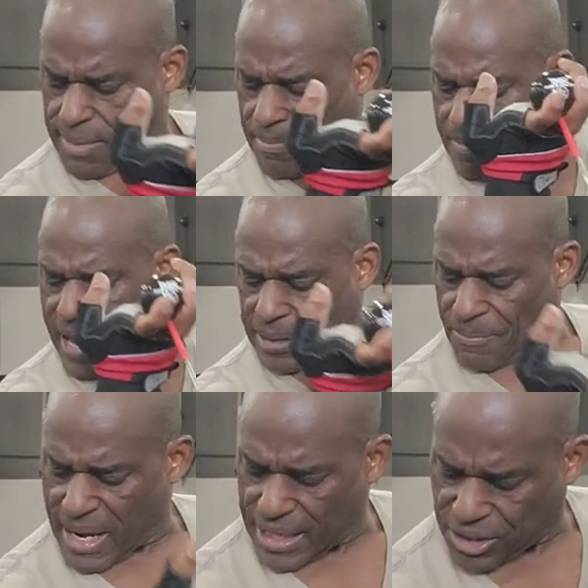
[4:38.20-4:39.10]

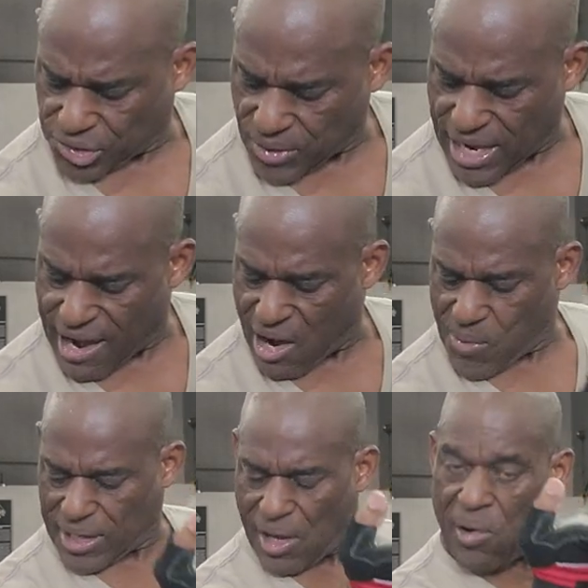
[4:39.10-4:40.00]
Maximize contraction. There
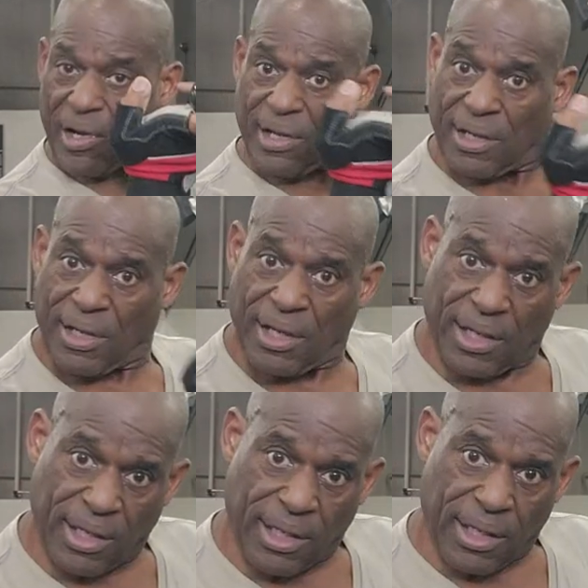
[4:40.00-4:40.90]
we go.
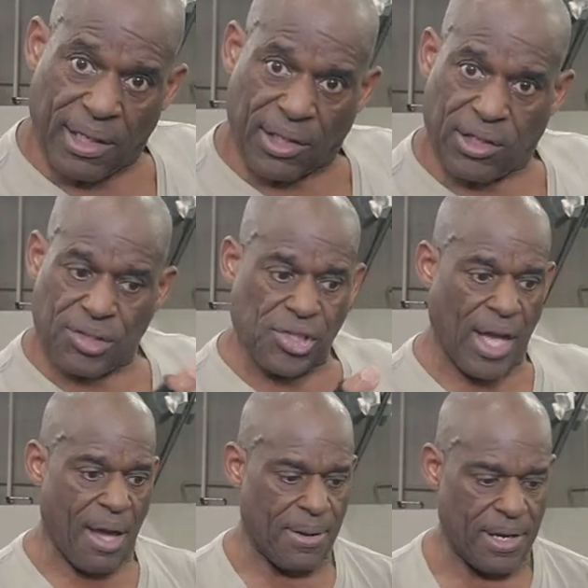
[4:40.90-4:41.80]
Good
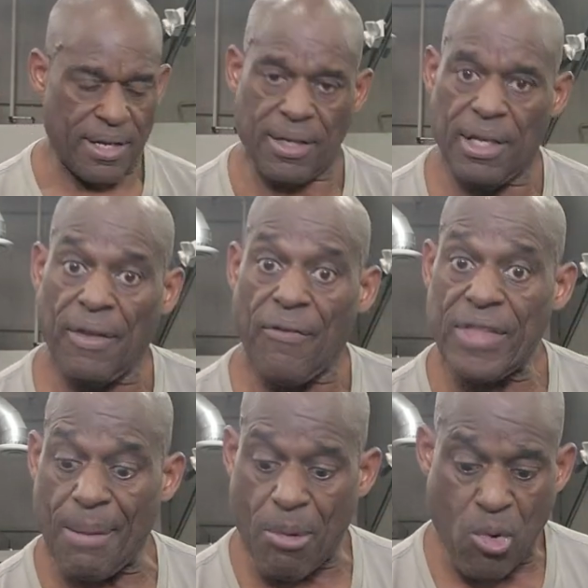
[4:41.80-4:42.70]
job.
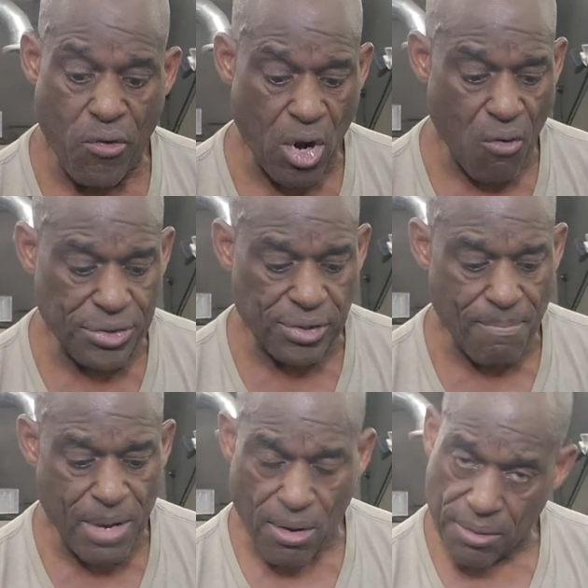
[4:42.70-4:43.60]
Now I'm gonna move it over to the
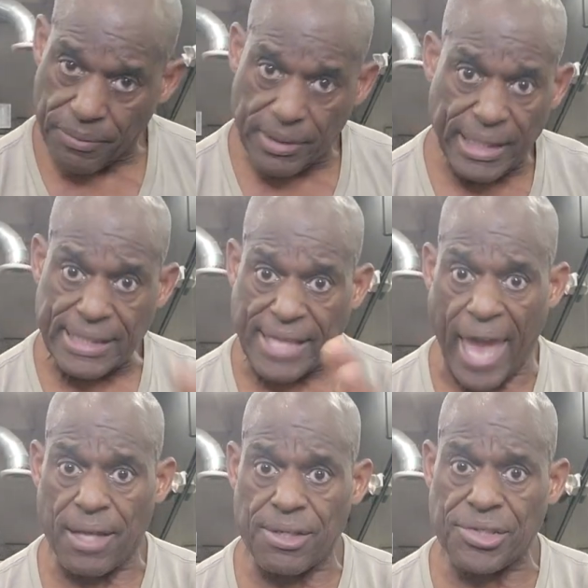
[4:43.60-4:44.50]
middle.
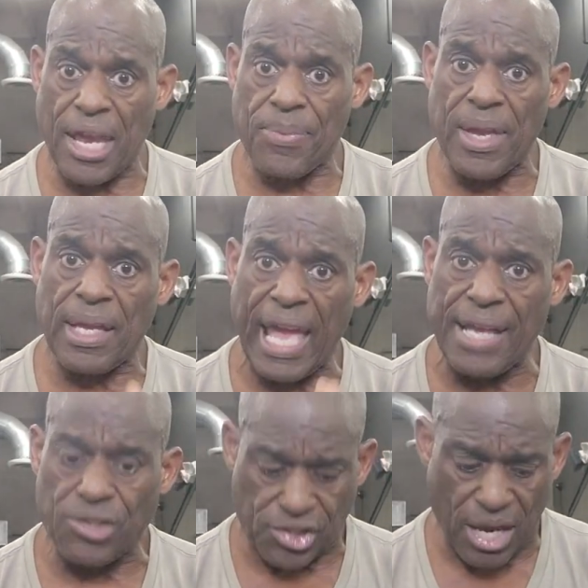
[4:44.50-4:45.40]
Exactly the same thing,
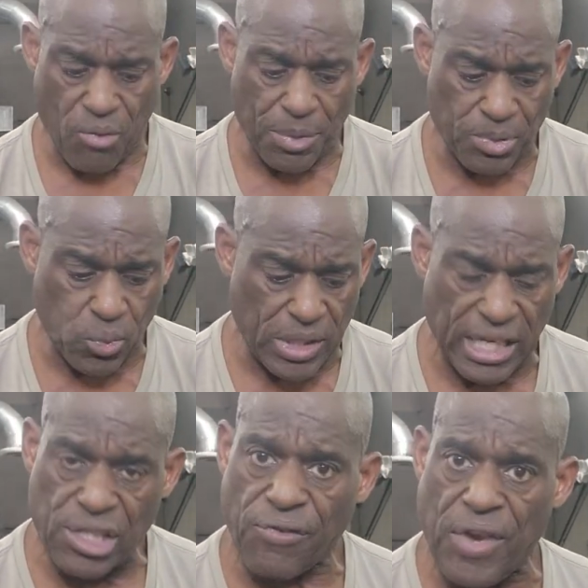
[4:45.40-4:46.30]
8 to 10 reps
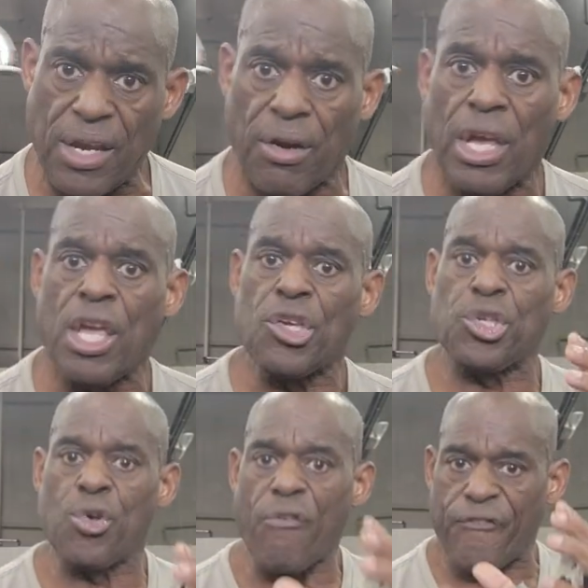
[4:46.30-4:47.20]
between each finger.
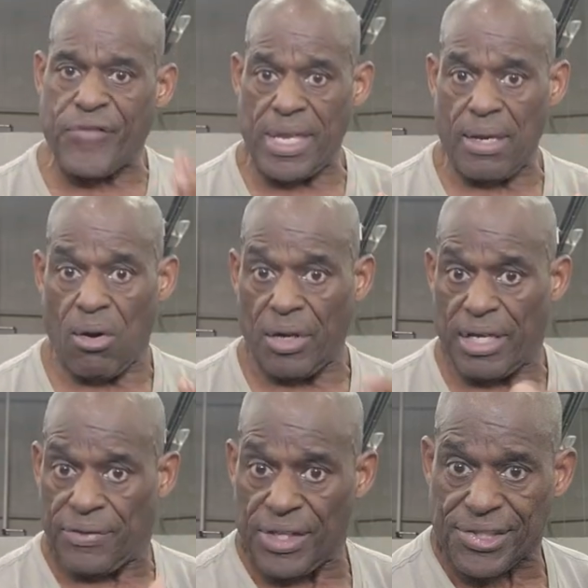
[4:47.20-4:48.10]
You feel
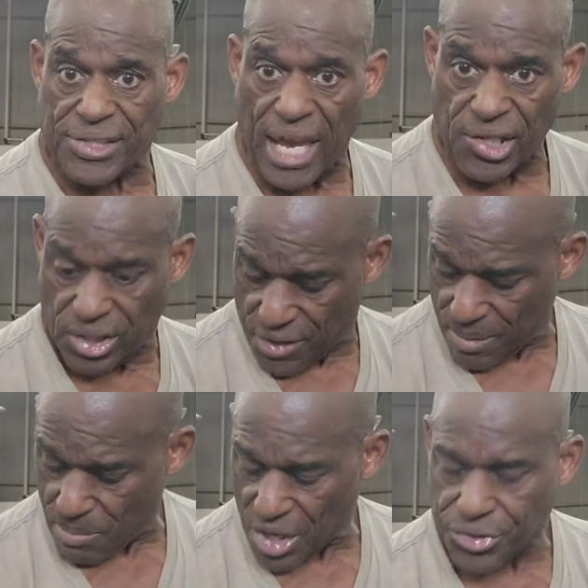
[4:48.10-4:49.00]
in this section of the
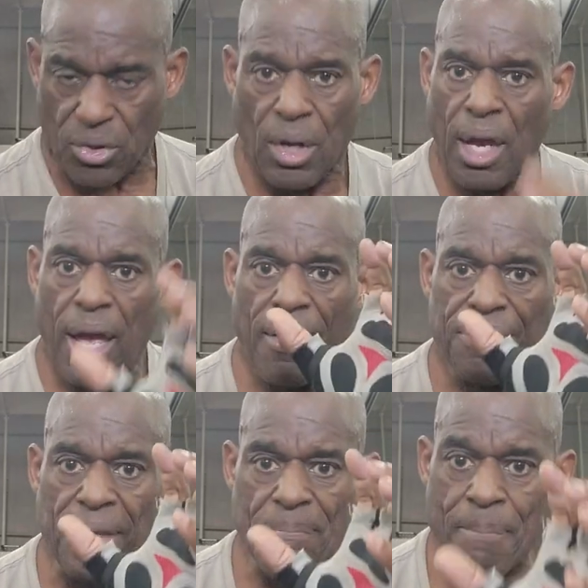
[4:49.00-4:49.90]
muscle
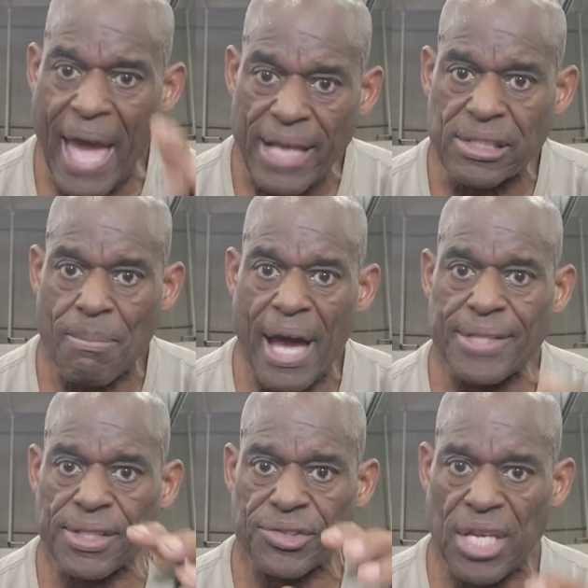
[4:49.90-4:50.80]
the
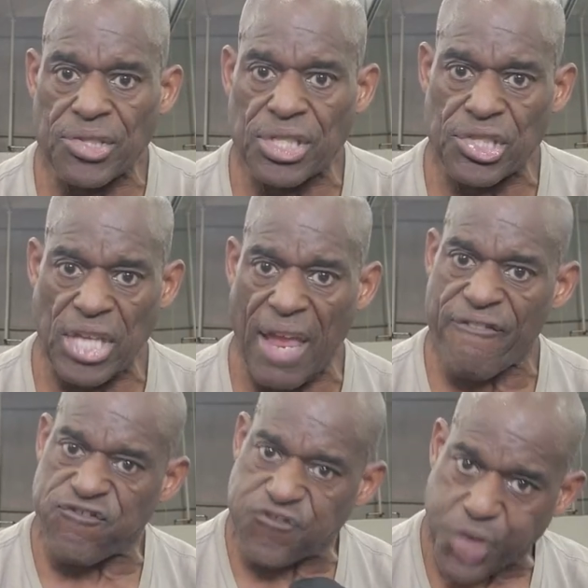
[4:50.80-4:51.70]
maximized intensity, the same
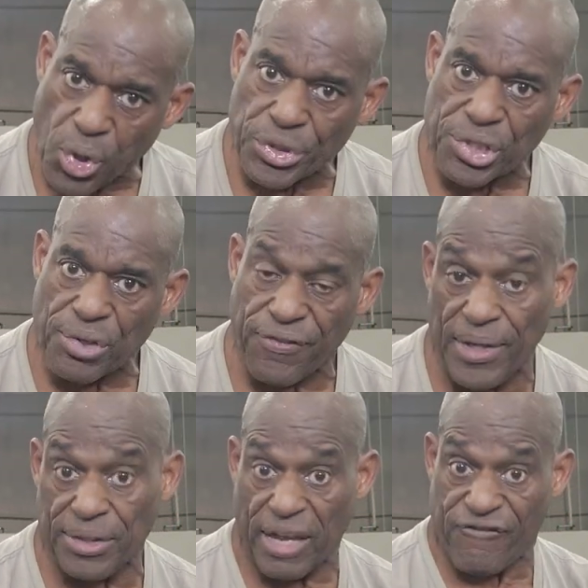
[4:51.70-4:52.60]
fullness you
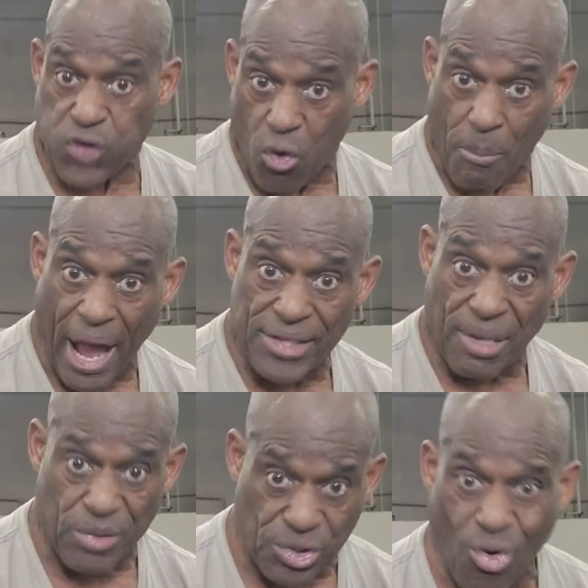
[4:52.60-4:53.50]
feel in that full
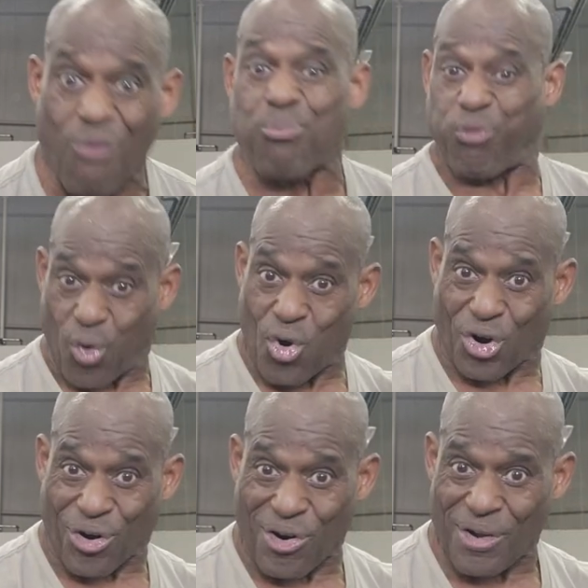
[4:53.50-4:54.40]
bicep when you do a full
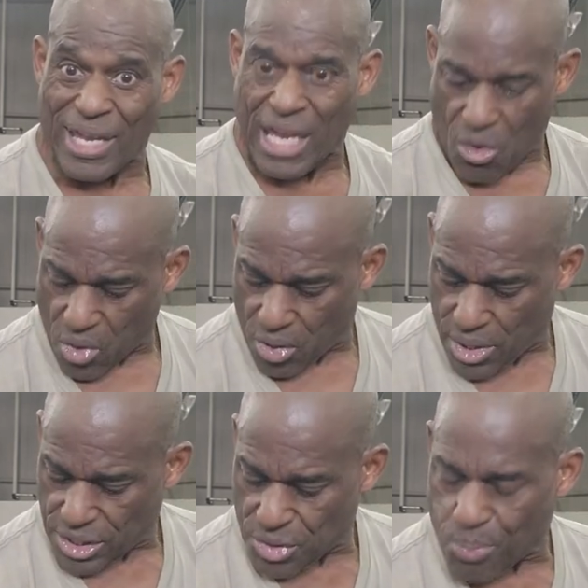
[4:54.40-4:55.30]
curl.
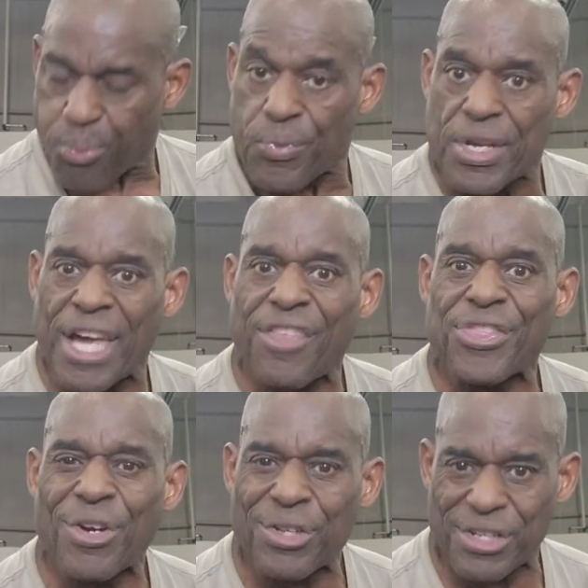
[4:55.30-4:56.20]
Well, you got a
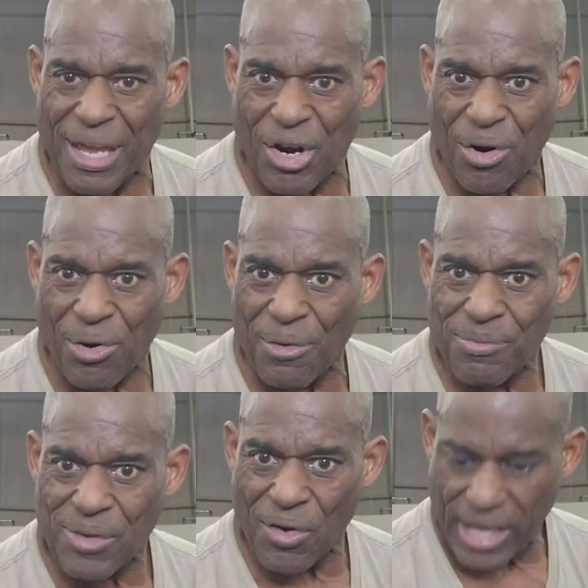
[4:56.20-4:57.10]
third of that curl,
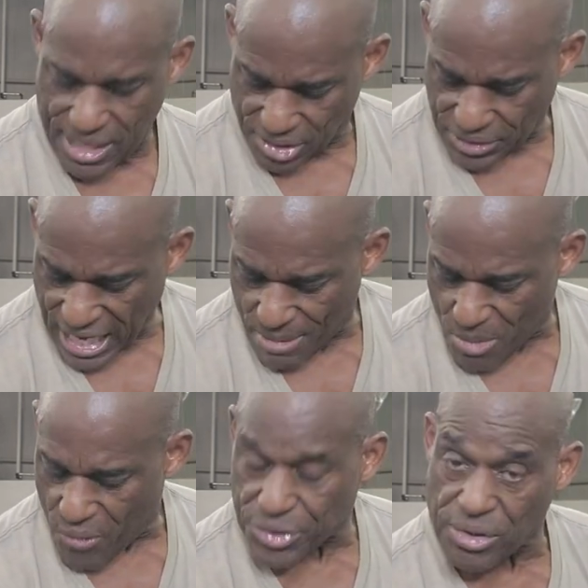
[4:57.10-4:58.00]
okay? So now I'm
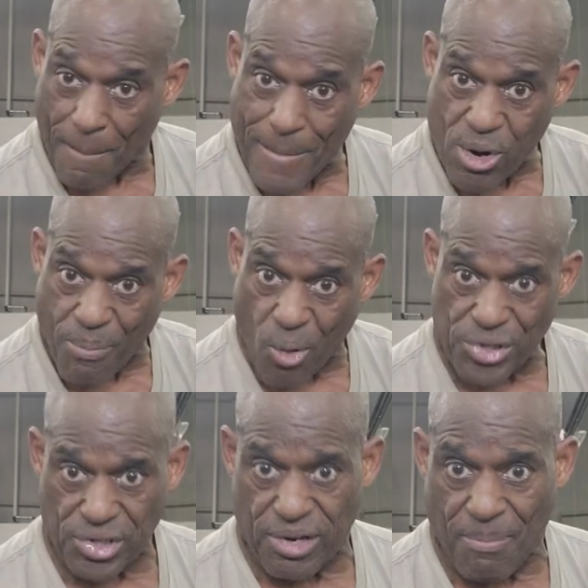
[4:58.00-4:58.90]
gonna move it to the middle
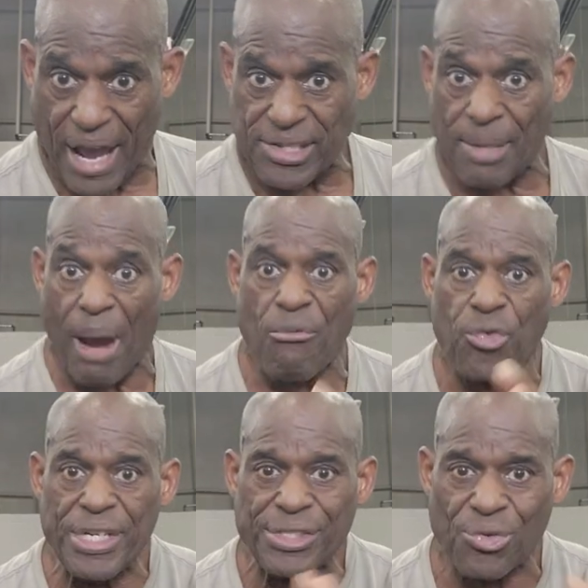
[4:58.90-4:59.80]
portion of the bicep. I'm
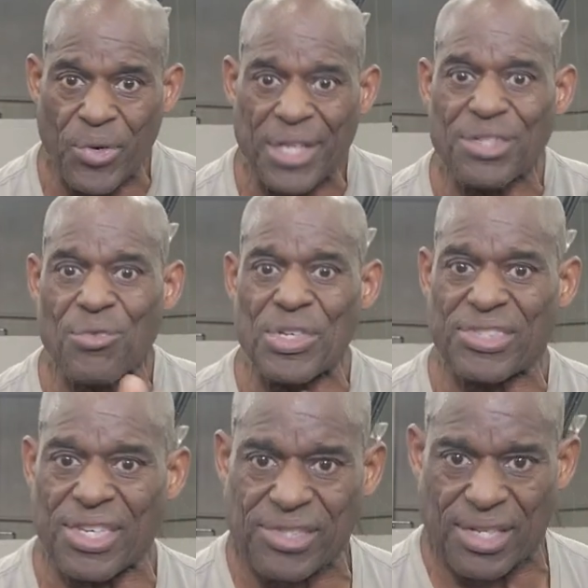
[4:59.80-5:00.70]
redirecting
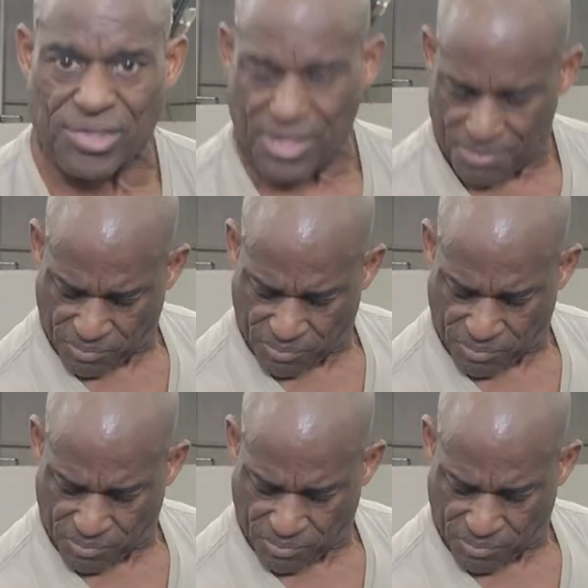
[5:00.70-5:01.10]
resistance.